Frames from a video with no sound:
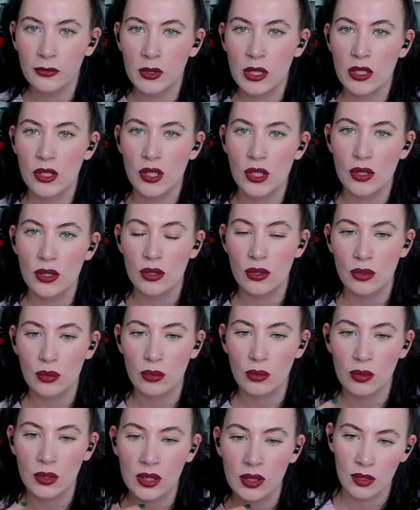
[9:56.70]
we
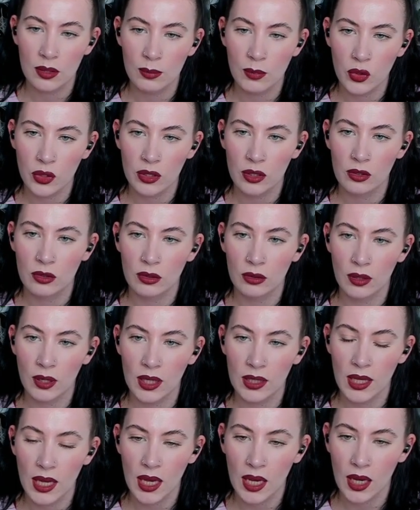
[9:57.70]
do the more
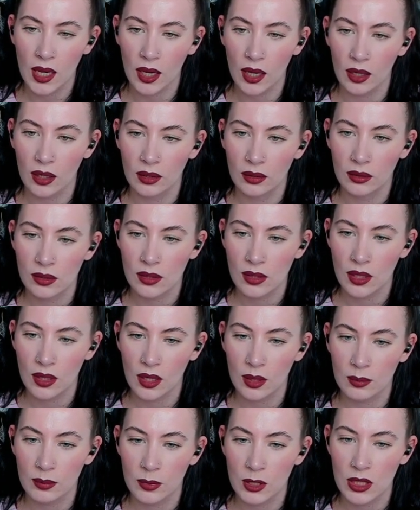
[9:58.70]
yeah, then
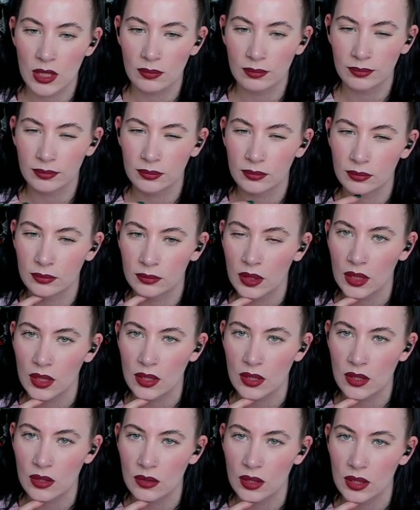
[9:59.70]
that okay, I
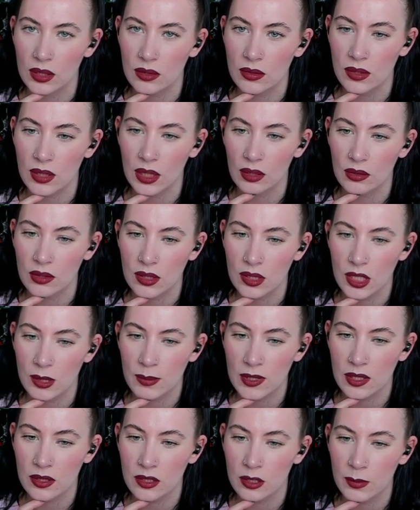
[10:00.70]
do like those
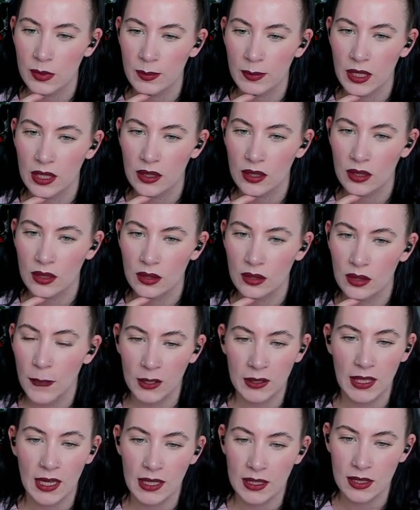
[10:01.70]
countertops a little bit better, but
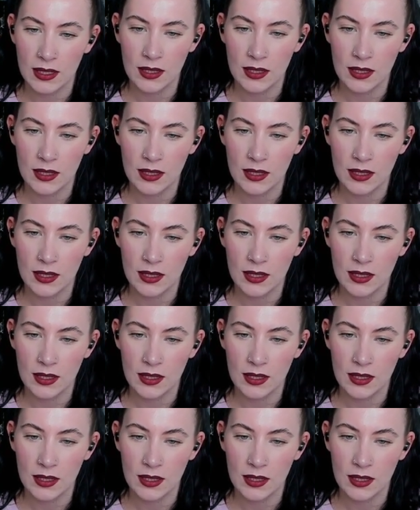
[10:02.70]
that